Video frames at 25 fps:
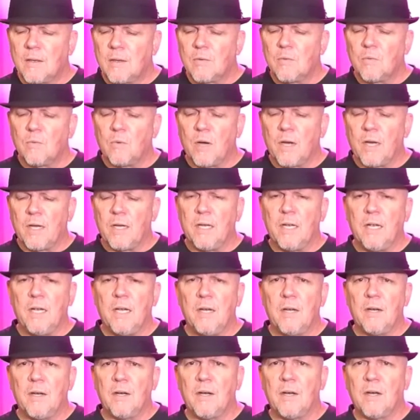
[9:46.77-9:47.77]
right
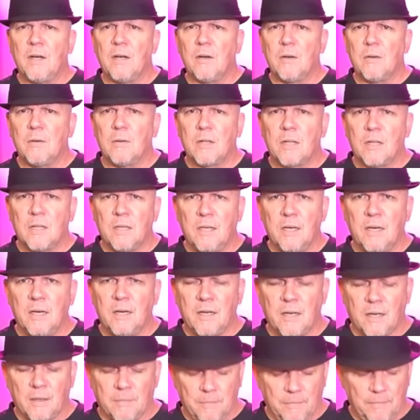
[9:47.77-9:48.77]
here, clean
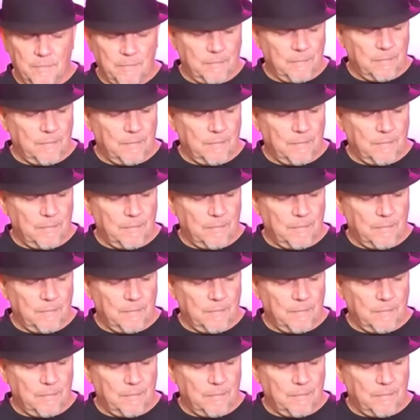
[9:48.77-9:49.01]
it up.